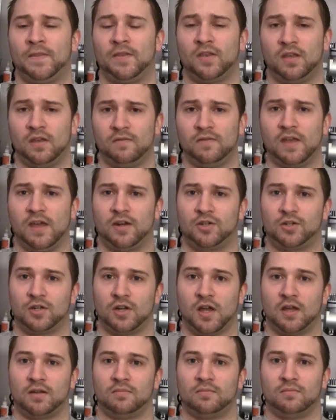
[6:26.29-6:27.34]
Give that a
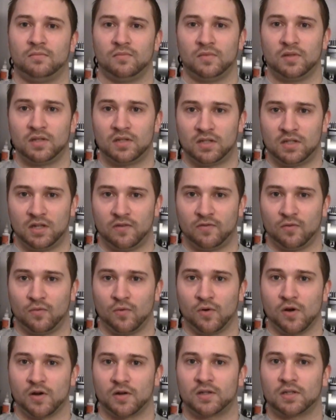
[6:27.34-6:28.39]
shot, see if it
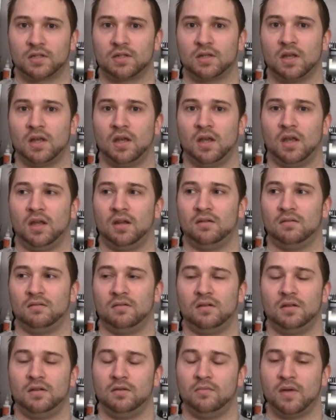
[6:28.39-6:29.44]
works, and
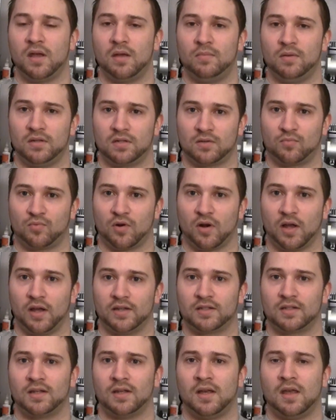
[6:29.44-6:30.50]
you may be
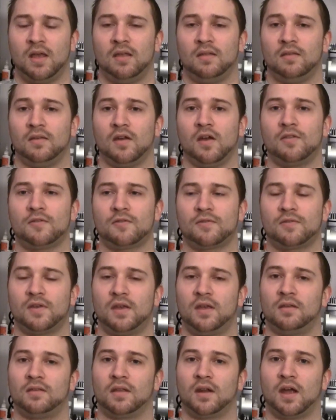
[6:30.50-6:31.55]
surprised. The other
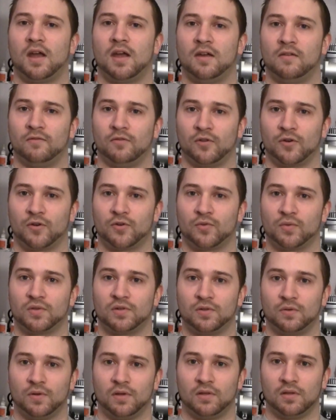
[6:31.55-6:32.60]
thing that I have learned with
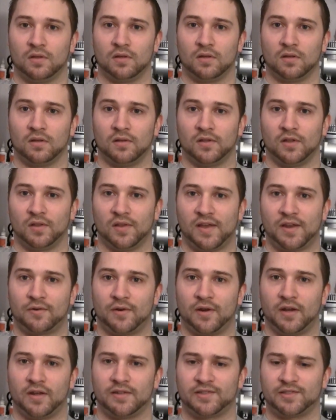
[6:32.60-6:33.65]
doing the
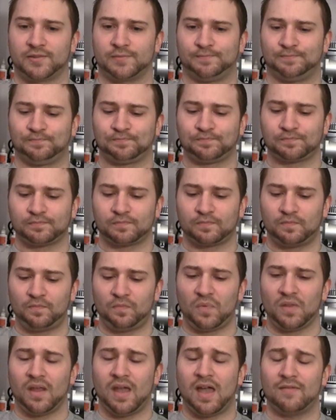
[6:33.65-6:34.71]
lettering is
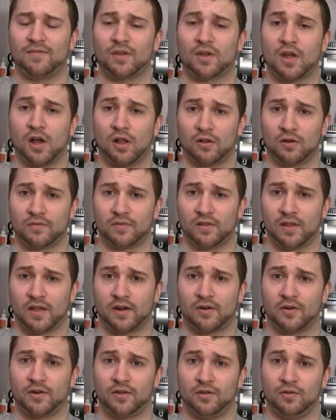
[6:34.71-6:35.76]
have the color of the
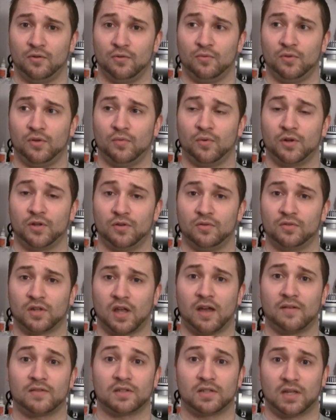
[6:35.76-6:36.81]
lettering you want to use
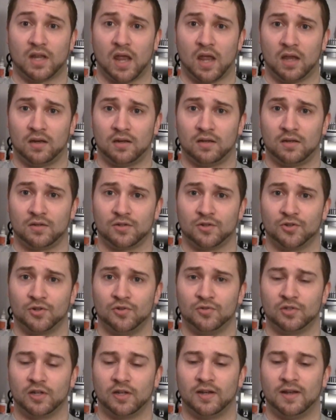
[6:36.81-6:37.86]
obviously handy because you're
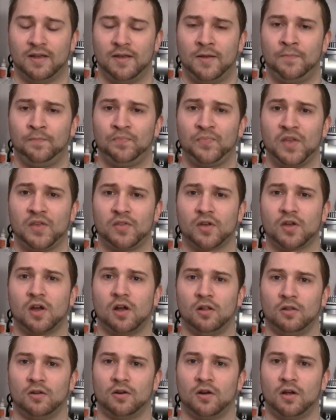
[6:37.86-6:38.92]
using it, and the
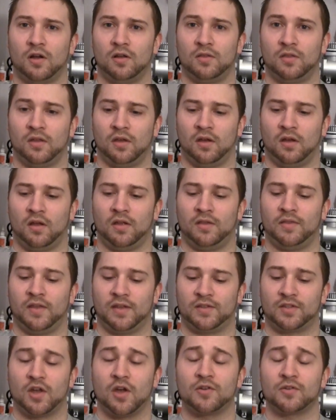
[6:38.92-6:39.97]
color
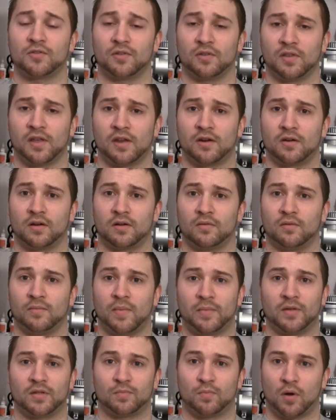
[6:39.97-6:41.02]
that's under the lettering,
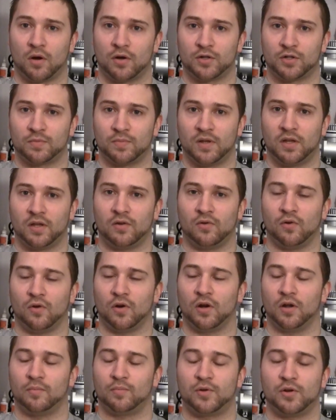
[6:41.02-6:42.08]
maybe it's parchment
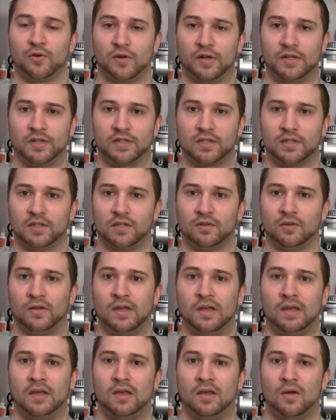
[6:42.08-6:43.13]
or a purity seal,
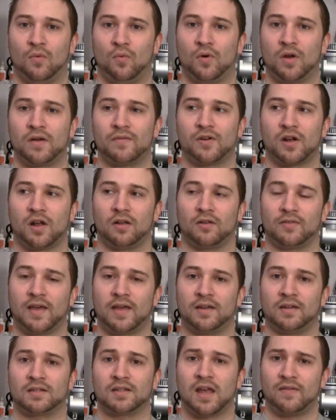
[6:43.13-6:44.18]
whatever color
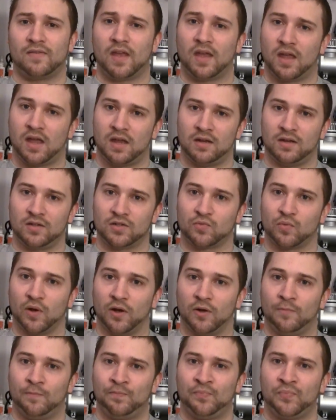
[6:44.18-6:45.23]
that is, have that handy as
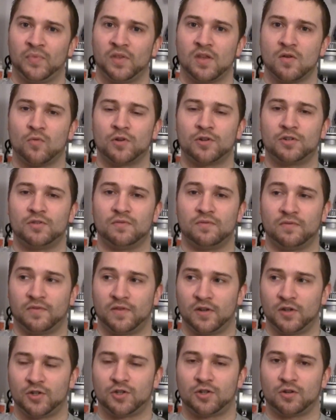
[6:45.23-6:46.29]
well. And once you've
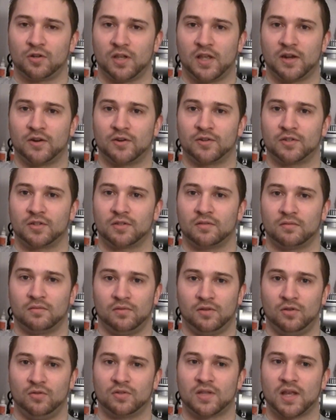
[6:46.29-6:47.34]
finished your letters,
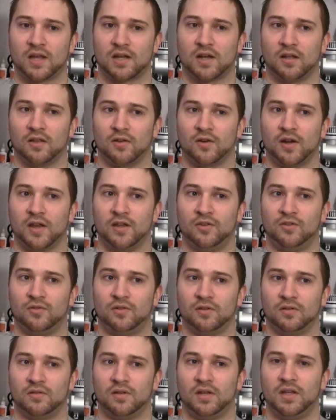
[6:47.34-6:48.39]
use that color, and you
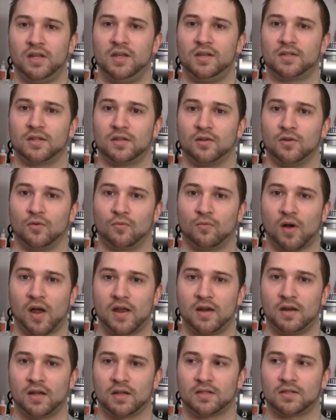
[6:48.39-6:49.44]
can easily go
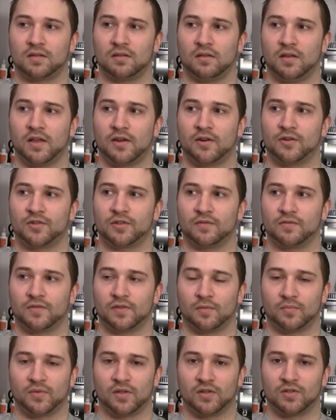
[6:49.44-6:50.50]
right next to the letters if
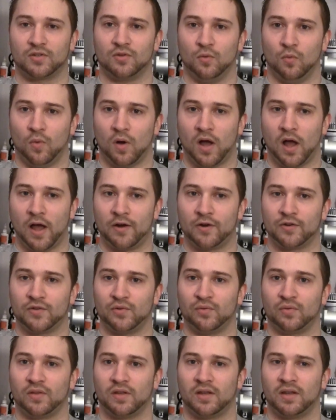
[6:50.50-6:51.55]
something's too wide or
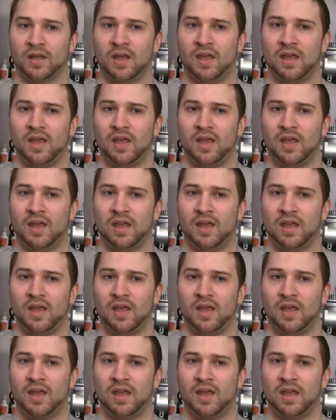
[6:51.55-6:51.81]
too thick,